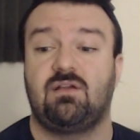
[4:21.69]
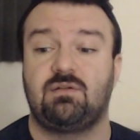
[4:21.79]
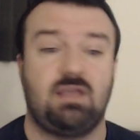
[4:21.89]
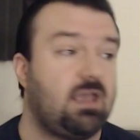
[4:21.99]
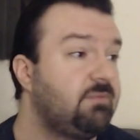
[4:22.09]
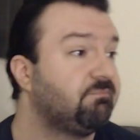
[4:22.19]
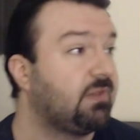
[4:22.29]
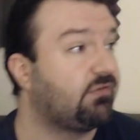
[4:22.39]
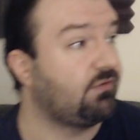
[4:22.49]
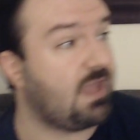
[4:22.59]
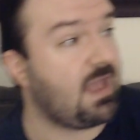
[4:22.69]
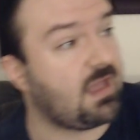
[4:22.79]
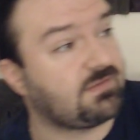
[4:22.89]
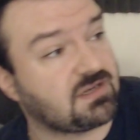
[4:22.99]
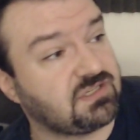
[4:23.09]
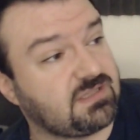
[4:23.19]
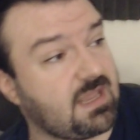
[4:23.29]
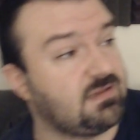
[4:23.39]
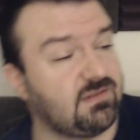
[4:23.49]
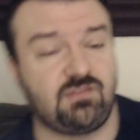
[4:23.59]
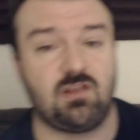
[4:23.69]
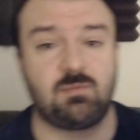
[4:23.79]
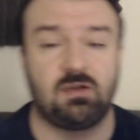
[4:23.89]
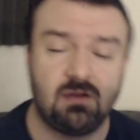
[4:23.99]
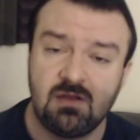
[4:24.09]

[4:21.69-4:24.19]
Okay. So yeah, it's actually the end of the summer.